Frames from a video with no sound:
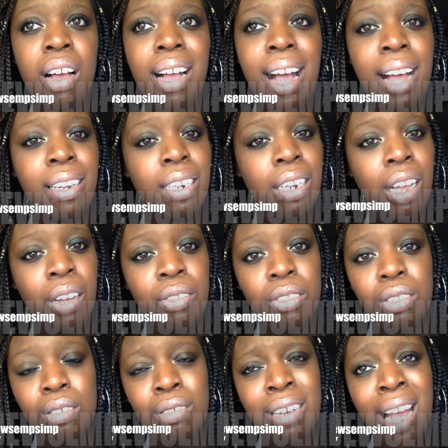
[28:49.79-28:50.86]
God
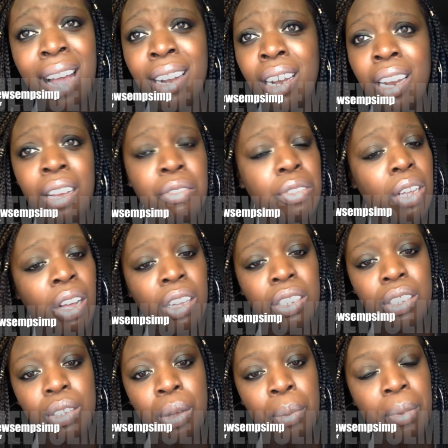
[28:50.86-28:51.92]
loves you. God loves
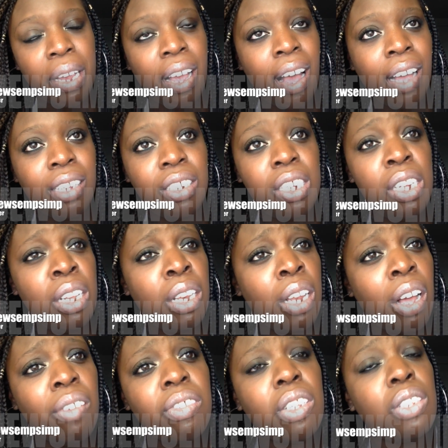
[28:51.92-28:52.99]
us. Oh my gosh, he
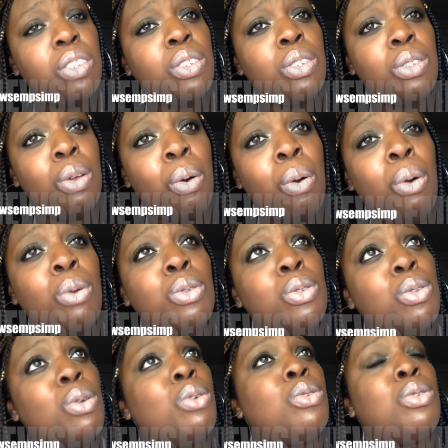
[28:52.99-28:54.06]
loves us so,
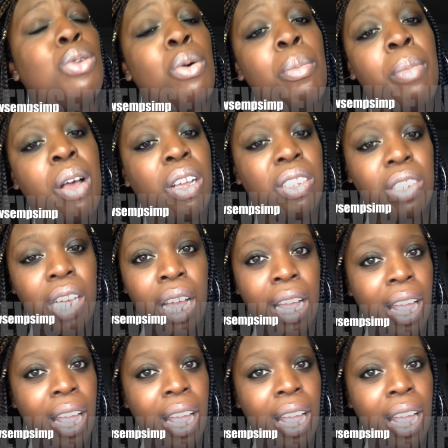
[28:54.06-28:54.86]
so, so much.